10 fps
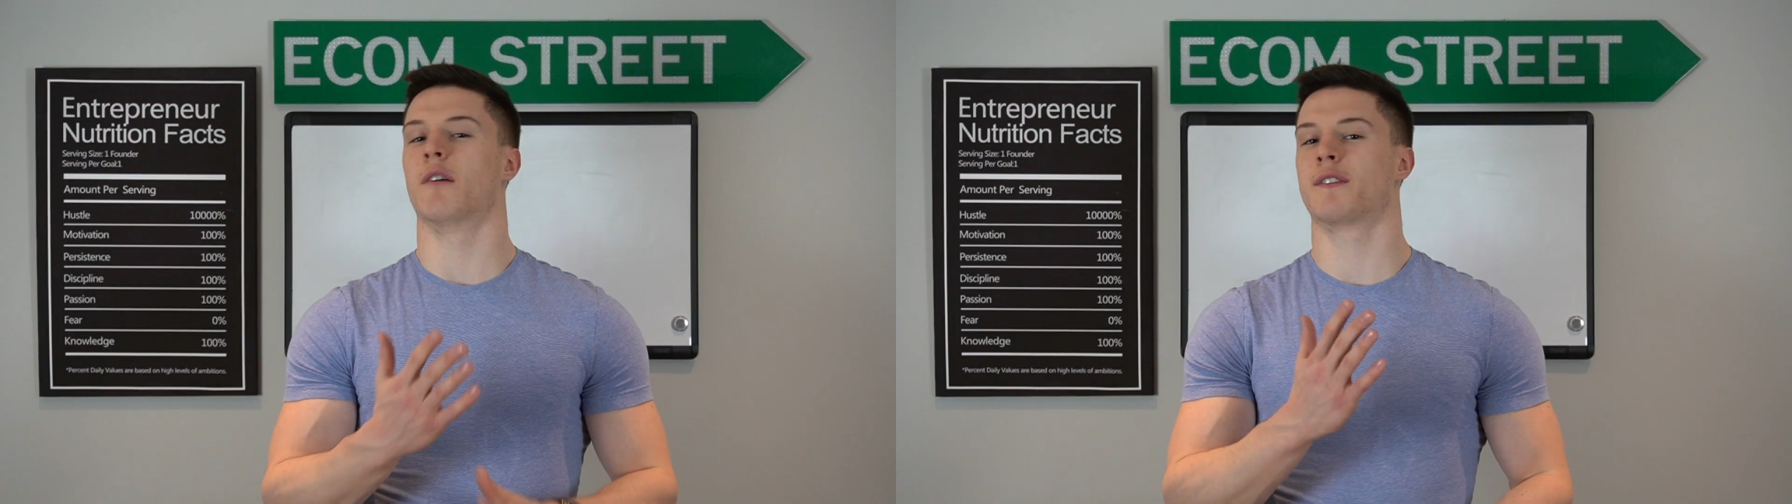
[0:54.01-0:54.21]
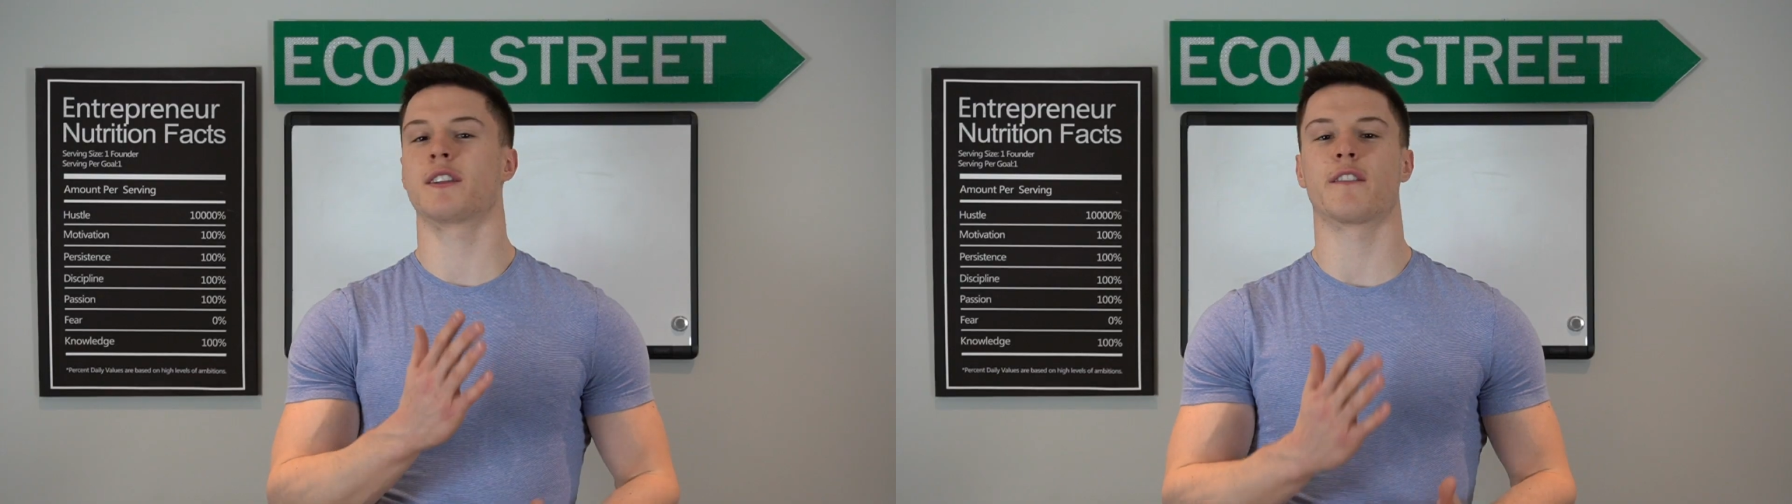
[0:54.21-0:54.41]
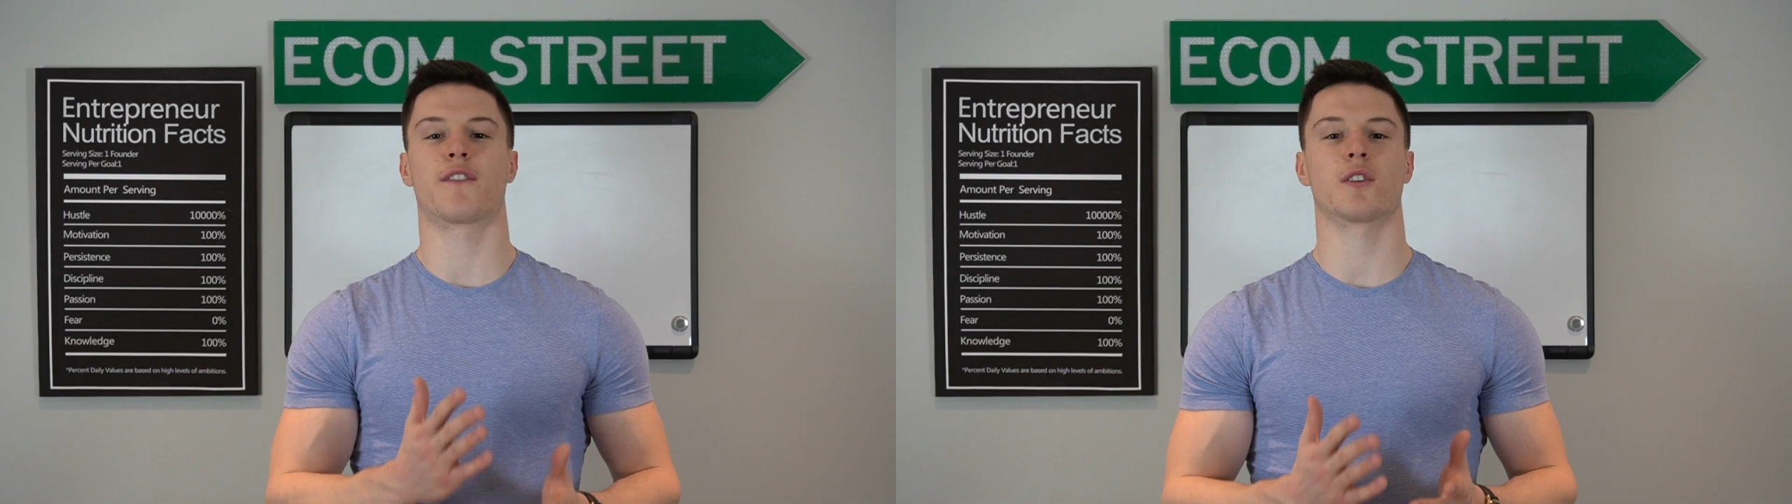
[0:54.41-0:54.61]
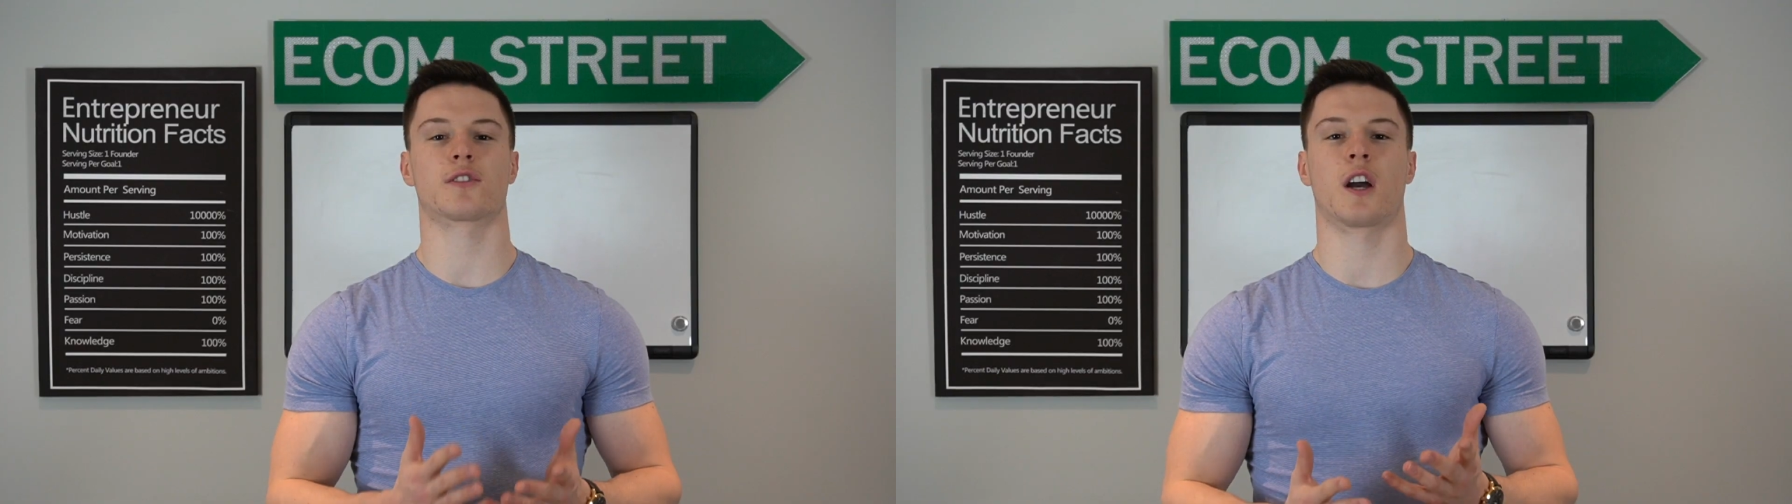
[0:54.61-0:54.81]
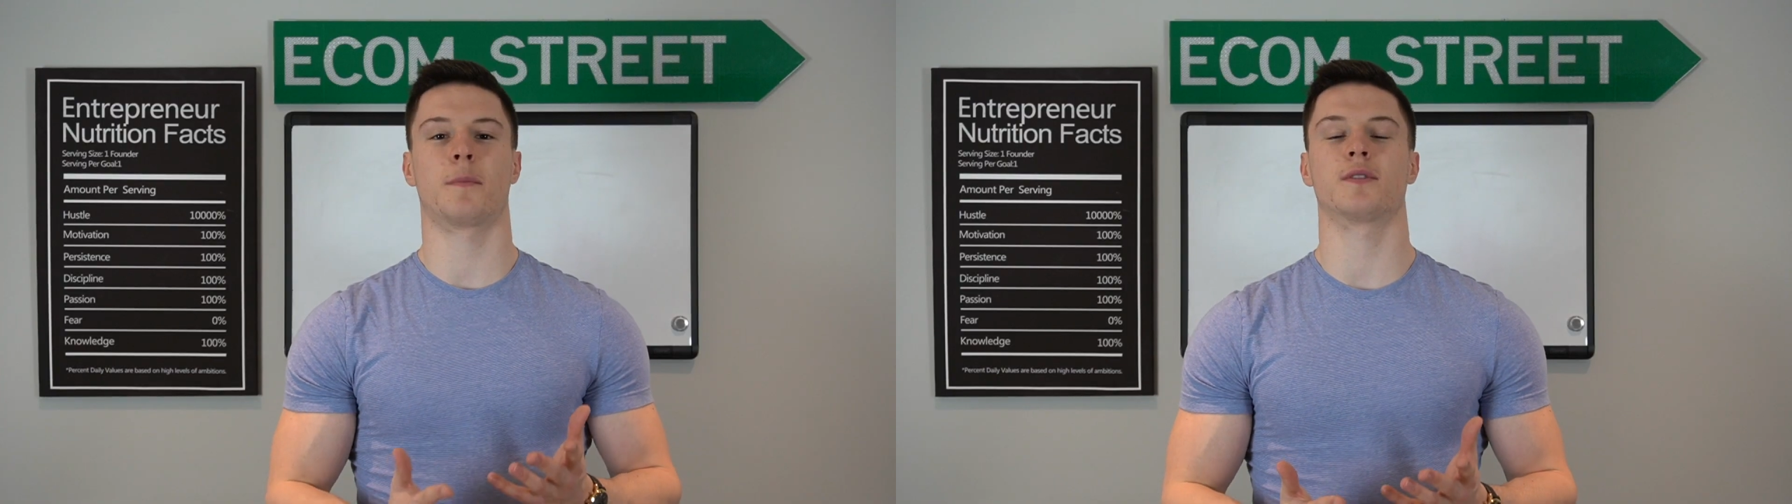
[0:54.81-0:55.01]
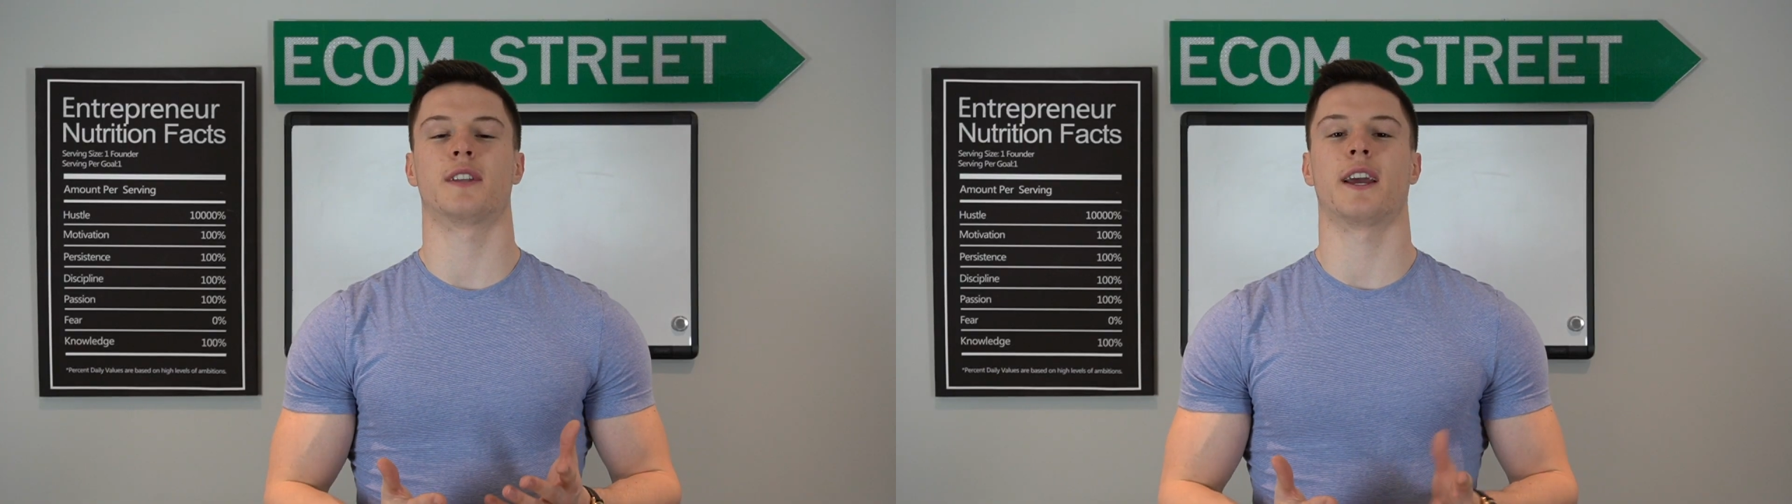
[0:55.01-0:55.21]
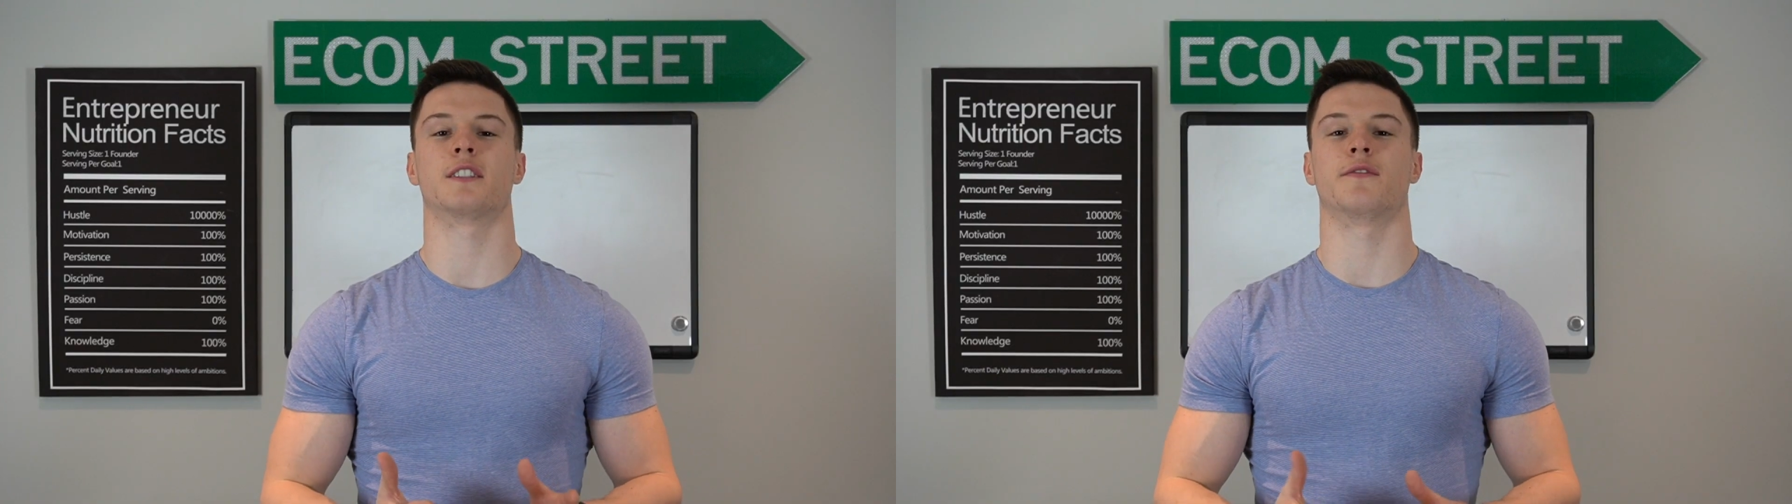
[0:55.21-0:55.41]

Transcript: Within the first couple days